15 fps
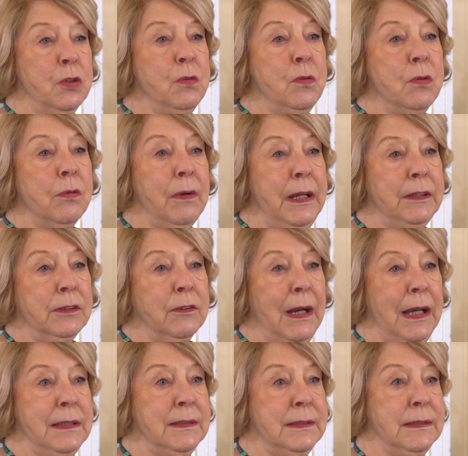two great
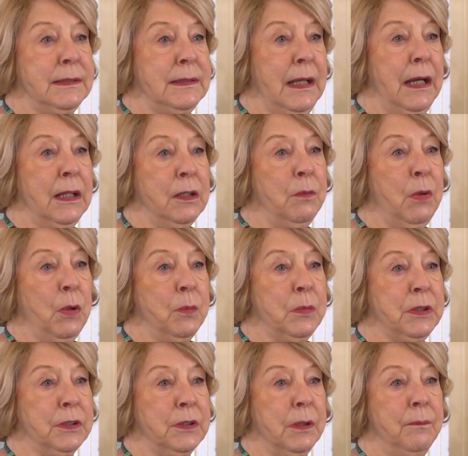crises at the
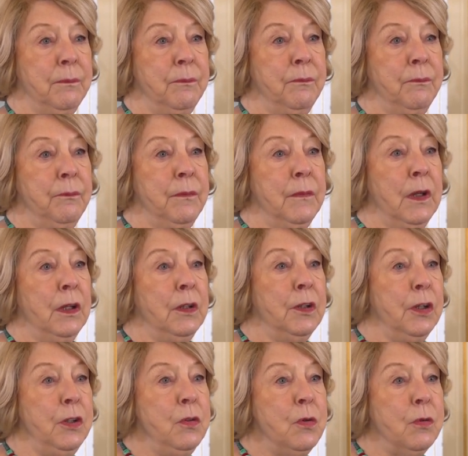moment:
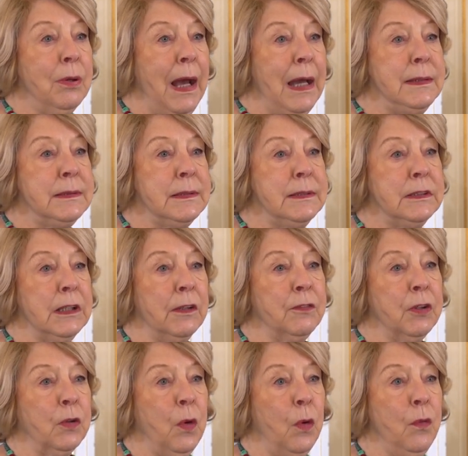the new crisis
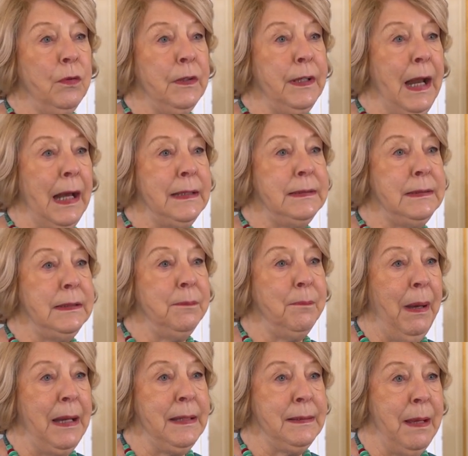of the
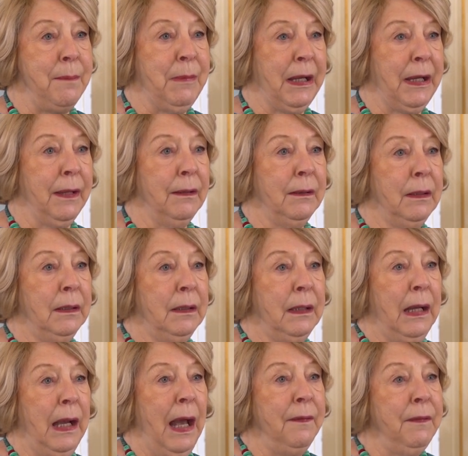COVID-19 pandemic
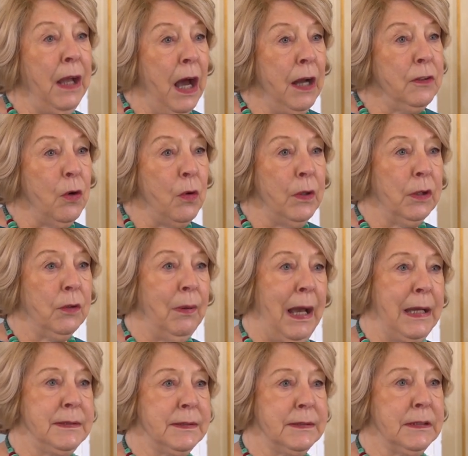and the ongoing
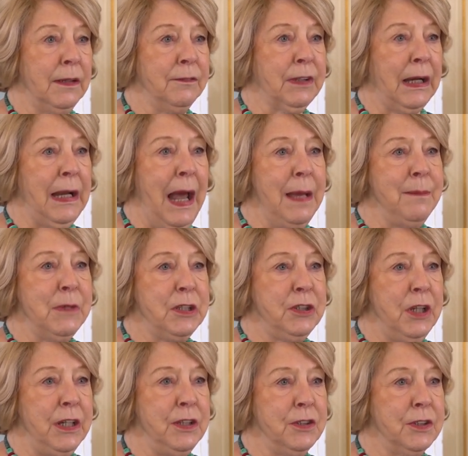crisis of the climate
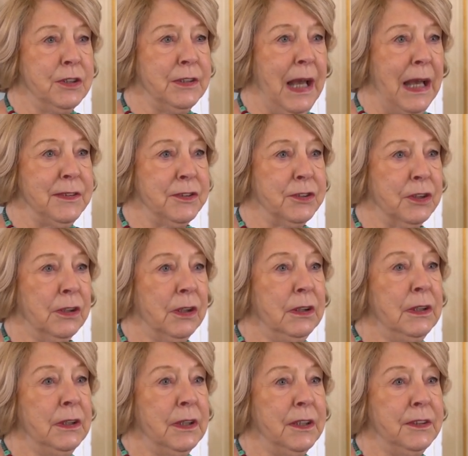change disaster
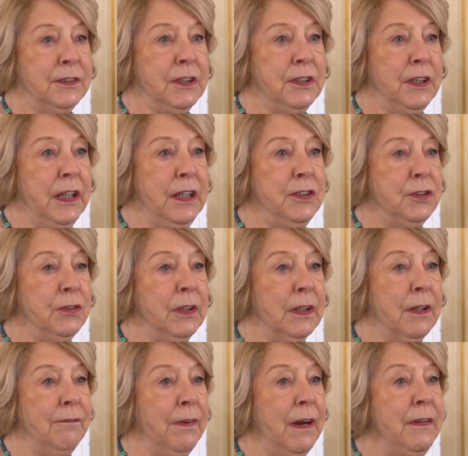that is
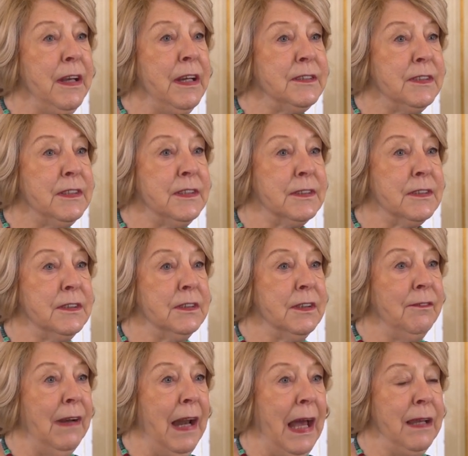endangering the very existence
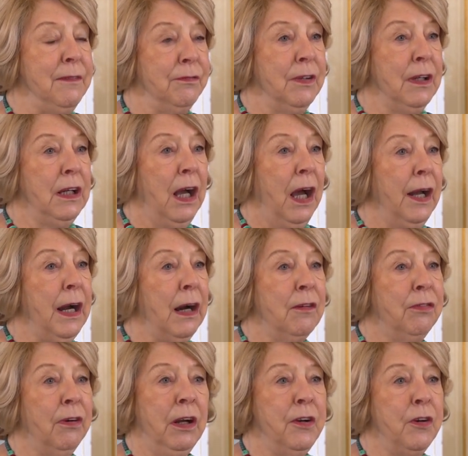of life on our
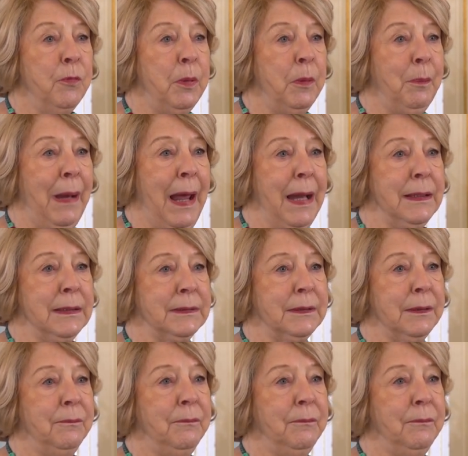vulnerable planet.